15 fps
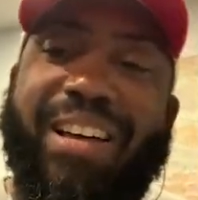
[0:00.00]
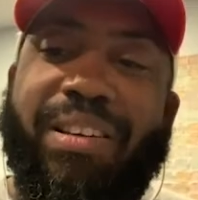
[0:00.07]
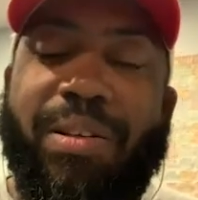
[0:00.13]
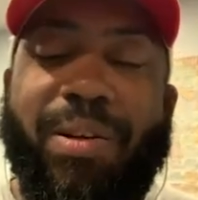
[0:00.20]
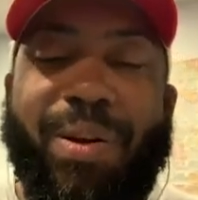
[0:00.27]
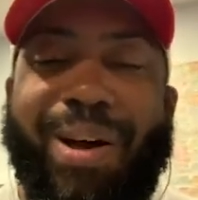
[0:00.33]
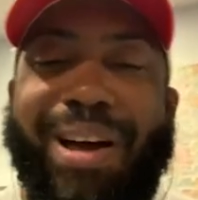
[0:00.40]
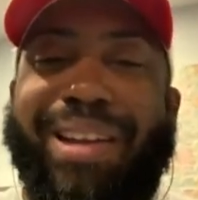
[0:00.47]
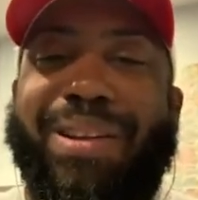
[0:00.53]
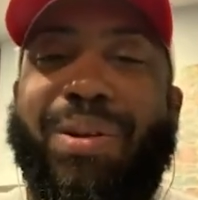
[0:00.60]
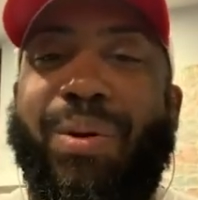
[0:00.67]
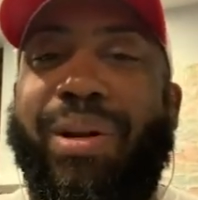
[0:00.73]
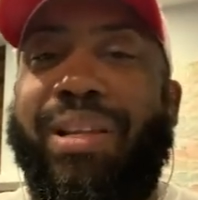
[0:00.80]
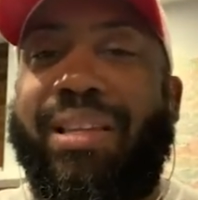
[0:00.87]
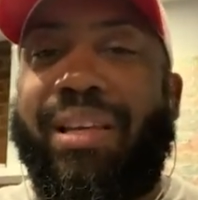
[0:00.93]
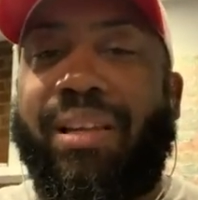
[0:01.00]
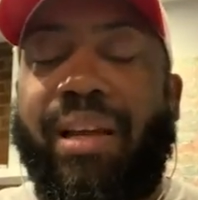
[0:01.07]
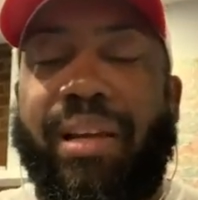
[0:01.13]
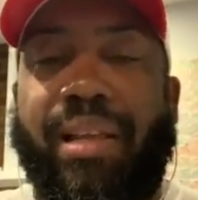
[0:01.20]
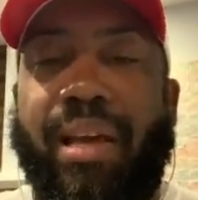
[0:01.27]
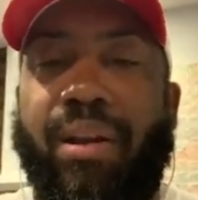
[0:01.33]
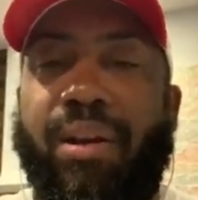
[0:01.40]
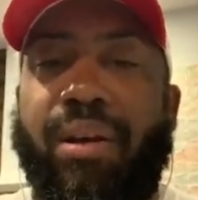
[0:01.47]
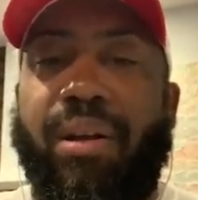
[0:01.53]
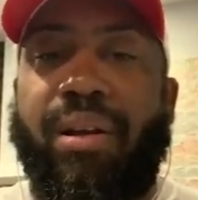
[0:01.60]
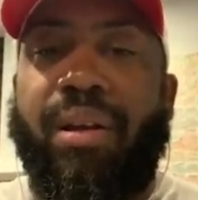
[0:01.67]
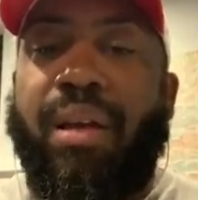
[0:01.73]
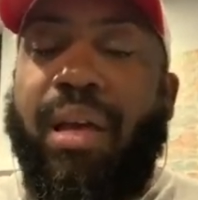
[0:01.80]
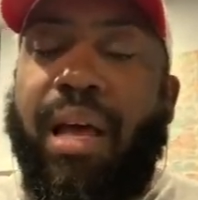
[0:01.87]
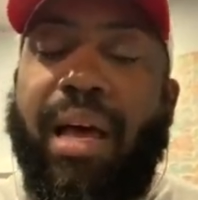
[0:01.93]
I didn't do anything like that on it.
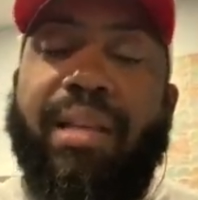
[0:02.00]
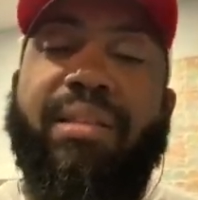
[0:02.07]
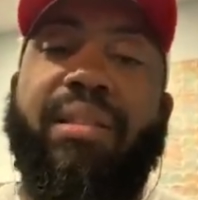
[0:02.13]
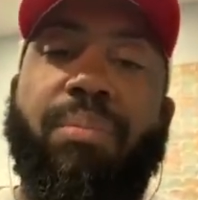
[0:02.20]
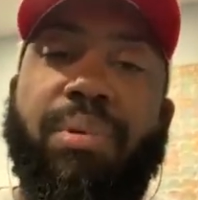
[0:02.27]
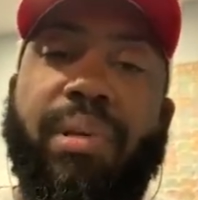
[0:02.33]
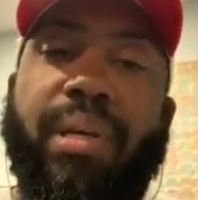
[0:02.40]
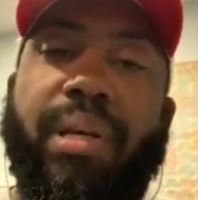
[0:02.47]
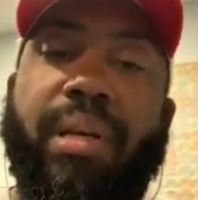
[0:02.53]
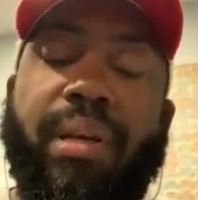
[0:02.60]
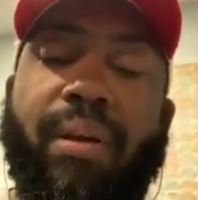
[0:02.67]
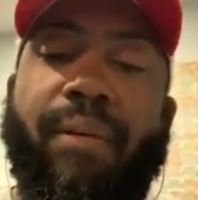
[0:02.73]
I simply